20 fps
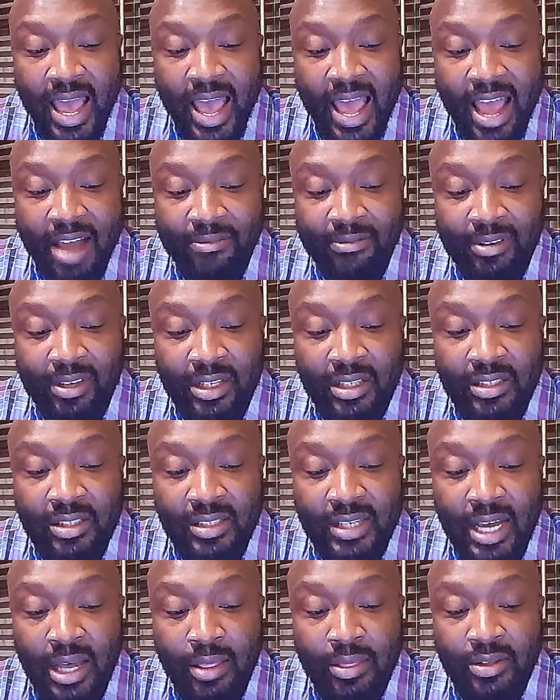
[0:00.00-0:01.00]
African
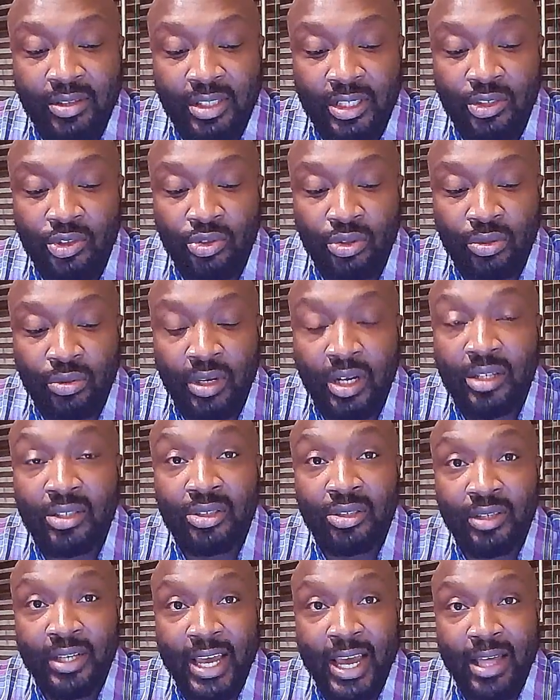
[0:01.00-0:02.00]
South Central
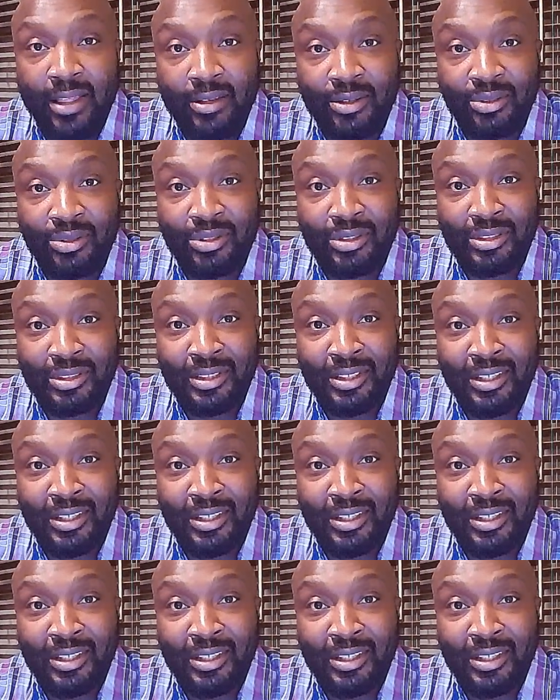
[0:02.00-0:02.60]
hunter-gatherers.